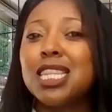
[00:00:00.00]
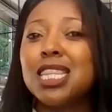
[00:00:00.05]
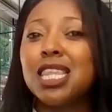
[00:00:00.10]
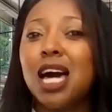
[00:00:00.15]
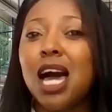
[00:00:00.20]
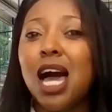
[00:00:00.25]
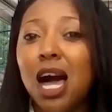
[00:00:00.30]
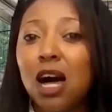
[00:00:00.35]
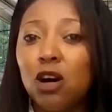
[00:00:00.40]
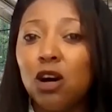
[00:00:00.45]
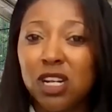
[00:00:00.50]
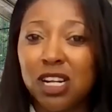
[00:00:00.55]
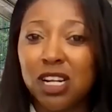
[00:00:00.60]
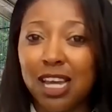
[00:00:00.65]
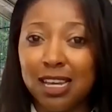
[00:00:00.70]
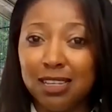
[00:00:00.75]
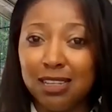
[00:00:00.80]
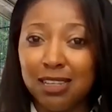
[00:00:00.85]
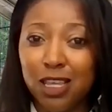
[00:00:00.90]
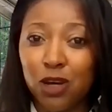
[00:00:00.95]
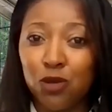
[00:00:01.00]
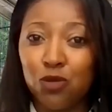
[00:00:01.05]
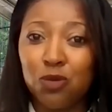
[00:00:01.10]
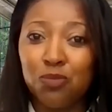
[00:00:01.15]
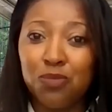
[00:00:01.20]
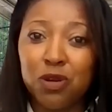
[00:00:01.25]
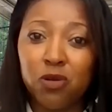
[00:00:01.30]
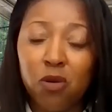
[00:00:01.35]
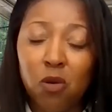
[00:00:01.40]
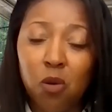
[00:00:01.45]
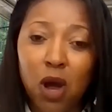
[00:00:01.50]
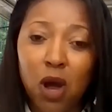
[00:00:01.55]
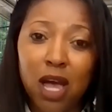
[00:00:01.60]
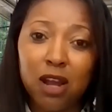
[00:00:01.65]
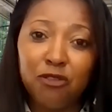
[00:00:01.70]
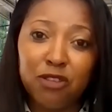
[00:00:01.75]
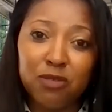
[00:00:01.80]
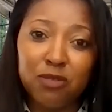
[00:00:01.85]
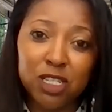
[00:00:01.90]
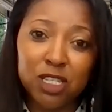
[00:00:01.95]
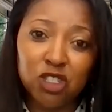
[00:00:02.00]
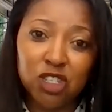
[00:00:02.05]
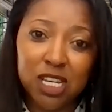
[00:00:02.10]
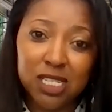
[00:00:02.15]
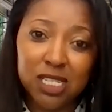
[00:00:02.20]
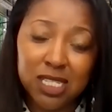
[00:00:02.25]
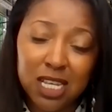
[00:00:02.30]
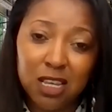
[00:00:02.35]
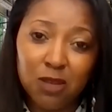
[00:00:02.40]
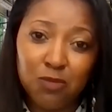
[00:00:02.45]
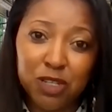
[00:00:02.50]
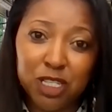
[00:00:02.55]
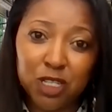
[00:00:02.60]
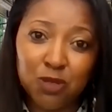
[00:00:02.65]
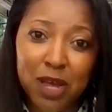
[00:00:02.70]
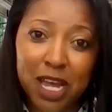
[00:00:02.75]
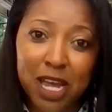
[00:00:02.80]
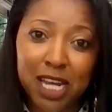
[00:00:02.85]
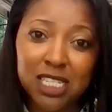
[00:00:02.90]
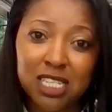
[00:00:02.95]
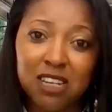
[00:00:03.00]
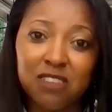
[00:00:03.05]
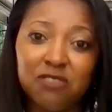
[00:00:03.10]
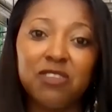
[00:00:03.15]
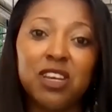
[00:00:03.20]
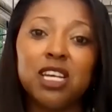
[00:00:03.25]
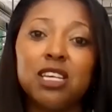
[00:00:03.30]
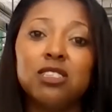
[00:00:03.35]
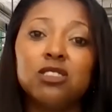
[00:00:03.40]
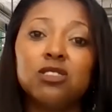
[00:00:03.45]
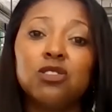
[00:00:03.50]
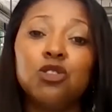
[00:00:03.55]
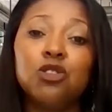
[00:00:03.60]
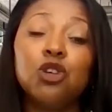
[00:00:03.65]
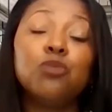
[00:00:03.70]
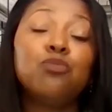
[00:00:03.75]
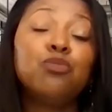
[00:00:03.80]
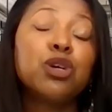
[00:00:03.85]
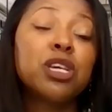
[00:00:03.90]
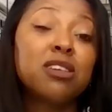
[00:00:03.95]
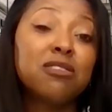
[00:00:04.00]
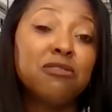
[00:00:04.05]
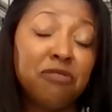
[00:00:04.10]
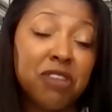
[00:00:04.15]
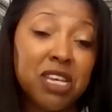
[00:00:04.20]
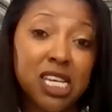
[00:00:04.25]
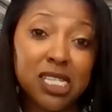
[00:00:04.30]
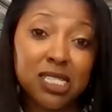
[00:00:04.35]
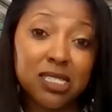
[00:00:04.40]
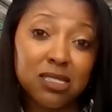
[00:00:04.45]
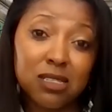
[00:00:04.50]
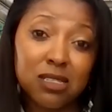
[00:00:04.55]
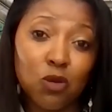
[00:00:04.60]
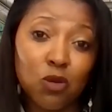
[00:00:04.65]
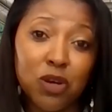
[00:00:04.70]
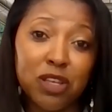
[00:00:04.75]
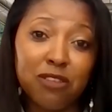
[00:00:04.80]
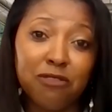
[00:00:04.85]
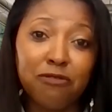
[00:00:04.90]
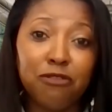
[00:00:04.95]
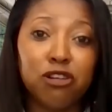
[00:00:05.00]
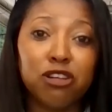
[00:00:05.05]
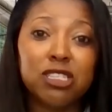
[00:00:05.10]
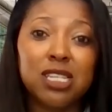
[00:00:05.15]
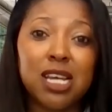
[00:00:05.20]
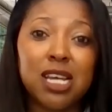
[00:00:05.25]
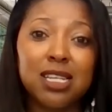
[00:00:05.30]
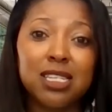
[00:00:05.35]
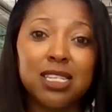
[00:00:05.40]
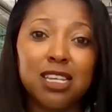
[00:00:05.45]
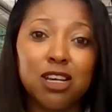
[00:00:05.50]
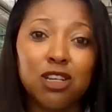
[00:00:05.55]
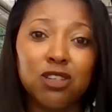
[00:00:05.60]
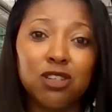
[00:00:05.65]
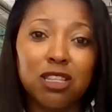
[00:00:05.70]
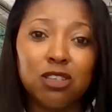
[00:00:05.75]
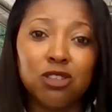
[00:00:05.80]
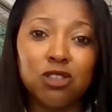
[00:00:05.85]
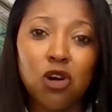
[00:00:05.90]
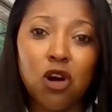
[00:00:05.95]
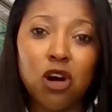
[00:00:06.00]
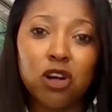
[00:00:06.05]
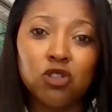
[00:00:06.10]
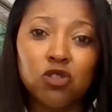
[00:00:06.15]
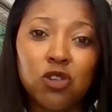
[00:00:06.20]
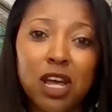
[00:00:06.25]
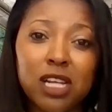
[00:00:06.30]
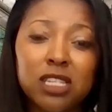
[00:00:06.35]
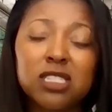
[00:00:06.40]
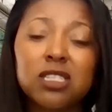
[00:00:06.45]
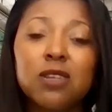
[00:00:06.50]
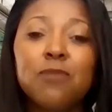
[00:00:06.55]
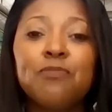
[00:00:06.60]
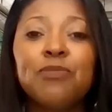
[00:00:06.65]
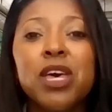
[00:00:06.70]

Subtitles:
The outlay that would be required from a JSE perspective is your booking fees when you first enter into these contracts.